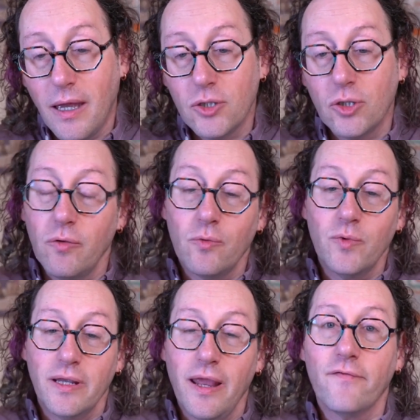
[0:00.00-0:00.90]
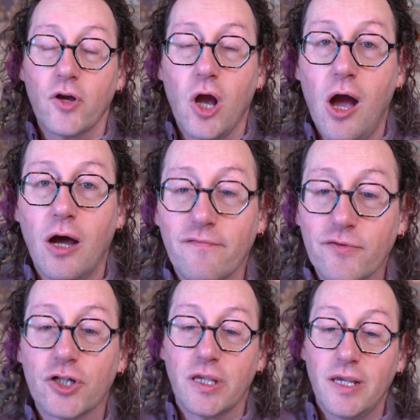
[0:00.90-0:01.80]
so that we can have a
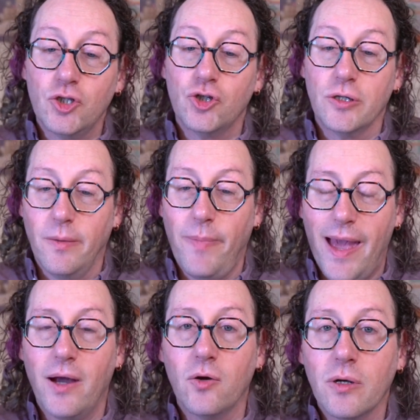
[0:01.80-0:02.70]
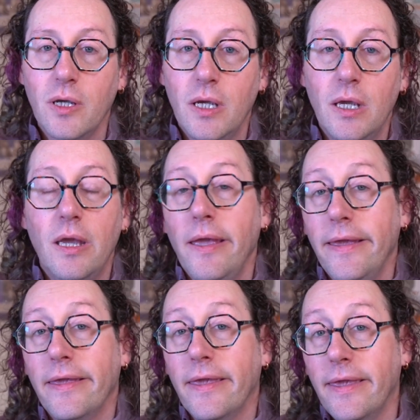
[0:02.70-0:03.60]
conversation about,
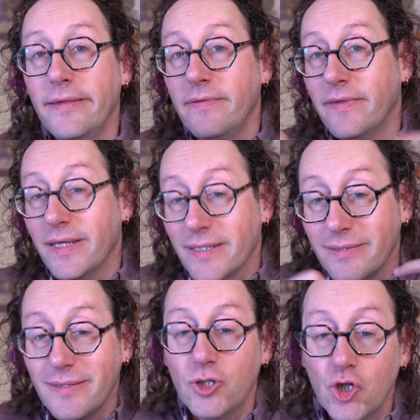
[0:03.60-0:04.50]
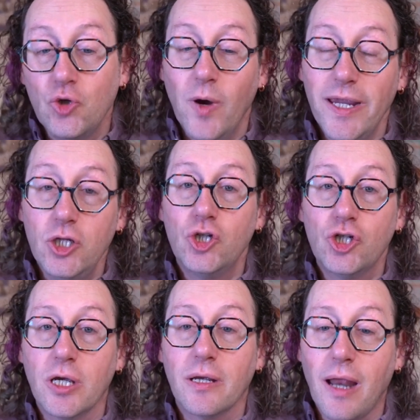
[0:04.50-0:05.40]
in this
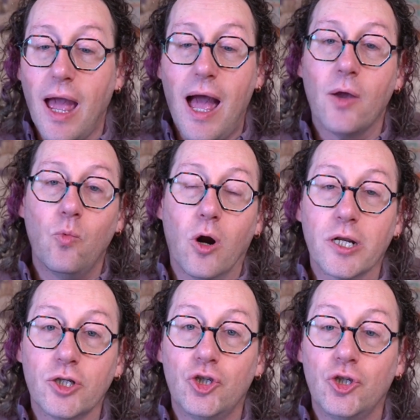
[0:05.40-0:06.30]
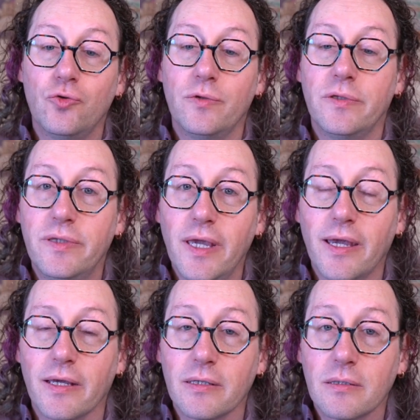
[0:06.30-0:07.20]
situation, I want to do
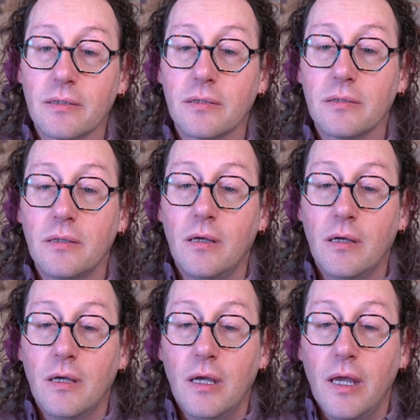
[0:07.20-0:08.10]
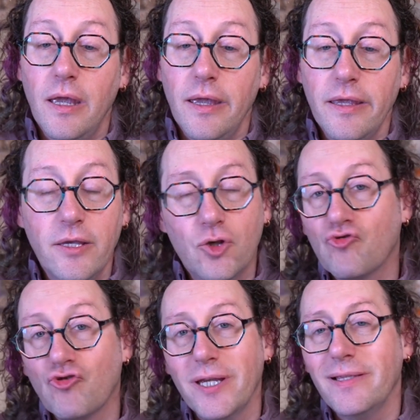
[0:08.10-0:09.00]
this, is
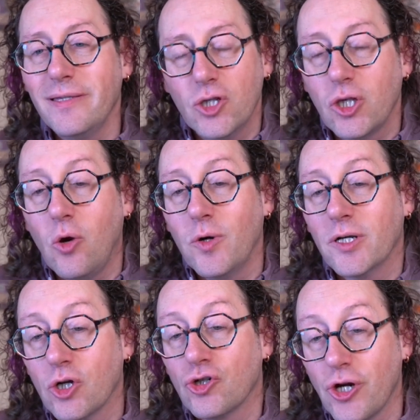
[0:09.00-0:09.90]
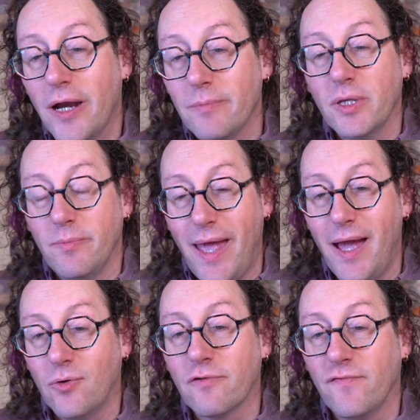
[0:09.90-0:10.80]
really so incredibly
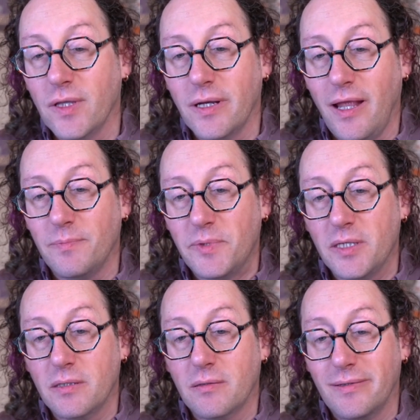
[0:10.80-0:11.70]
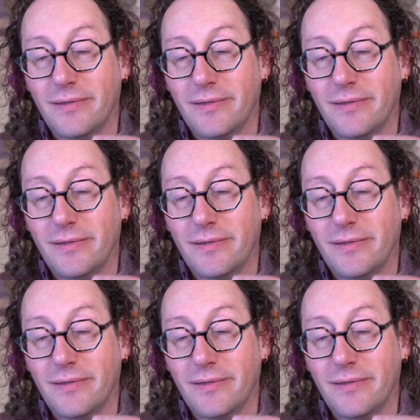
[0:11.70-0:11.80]
powerful. It helps us